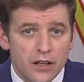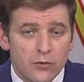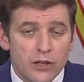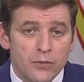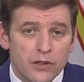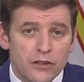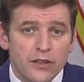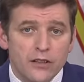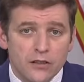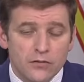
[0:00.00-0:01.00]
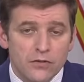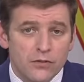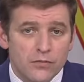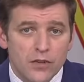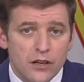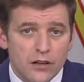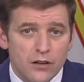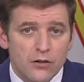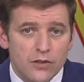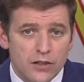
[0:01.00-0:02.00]
and rehabilitation from
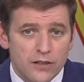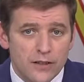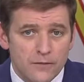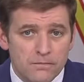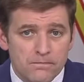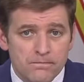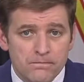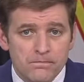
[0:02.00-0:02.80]
COVID-19.